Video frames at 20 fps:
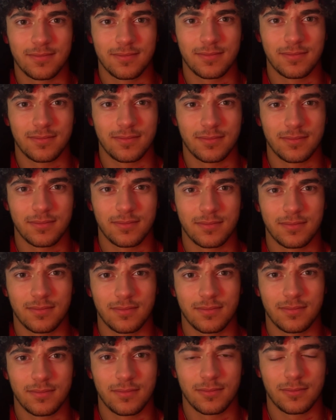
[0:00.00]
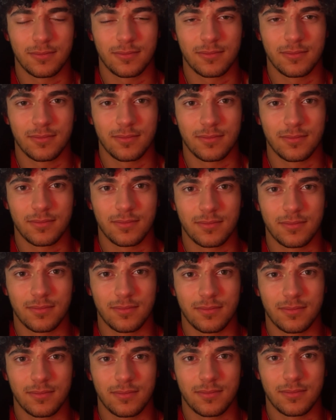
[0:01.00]

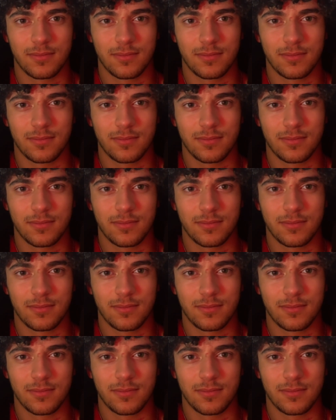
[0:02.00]
(no one is talking)